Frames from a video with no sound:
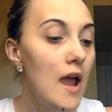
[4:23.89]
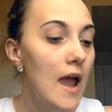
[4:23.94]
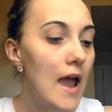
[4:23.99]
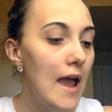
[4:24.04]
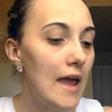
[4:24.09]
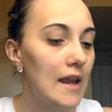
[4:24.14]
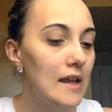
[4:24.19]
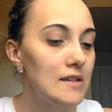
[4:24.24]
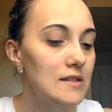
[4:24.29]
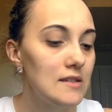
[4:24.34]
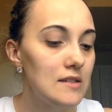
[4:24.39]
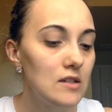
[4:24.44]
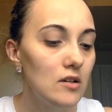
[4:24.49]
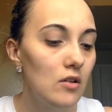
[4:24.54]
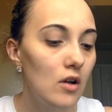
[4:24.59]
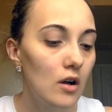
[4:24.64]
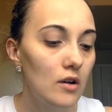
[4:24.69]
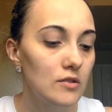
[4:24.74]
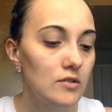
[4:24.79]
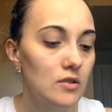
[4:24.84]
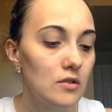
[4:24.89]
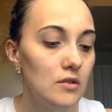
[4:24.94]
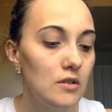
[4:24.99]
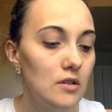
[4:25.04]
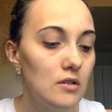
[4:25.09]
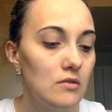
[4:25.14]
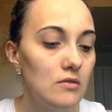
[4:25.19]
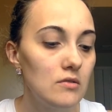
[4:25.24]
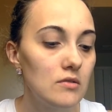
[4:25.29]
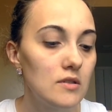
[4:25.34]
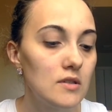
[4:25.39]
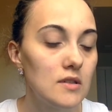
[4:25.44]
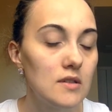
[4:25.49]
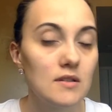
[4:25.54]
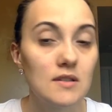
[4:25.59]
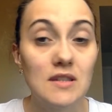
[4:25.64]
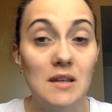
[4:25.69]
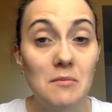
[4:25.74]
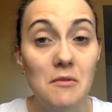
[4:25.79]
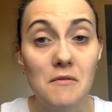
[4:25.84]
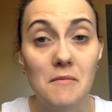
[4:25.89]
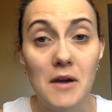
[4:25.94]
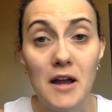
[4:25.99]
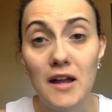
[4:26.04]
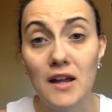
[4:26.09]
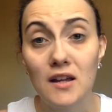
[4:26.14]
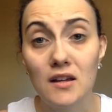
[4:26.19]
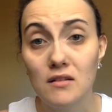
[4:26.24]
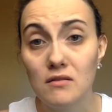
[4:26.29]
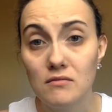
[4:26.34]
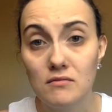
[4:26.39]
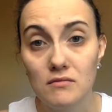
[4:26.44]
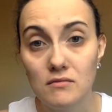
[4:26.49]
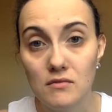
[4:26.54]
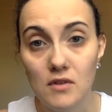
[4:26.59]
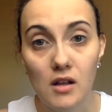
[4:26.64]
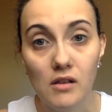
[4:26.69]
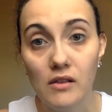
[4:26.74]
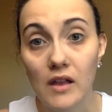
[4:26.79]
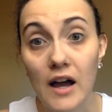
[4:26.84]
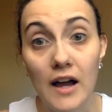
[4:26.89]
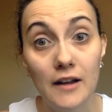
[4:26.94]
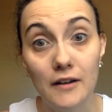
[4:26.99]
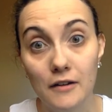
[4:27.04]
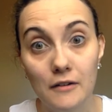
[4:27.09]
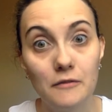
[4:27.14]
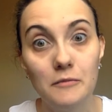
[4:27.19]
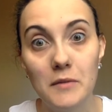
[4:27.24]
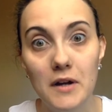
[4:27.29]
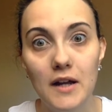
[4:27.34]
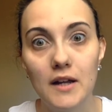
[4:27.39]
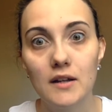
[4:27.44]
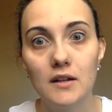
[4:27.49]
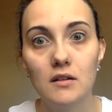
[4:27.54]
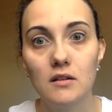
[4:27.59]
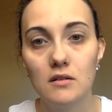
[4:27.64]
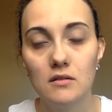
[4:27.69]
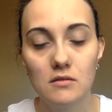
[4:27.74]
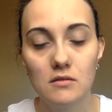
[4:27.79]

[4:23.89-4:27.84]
And I still also use a lot of my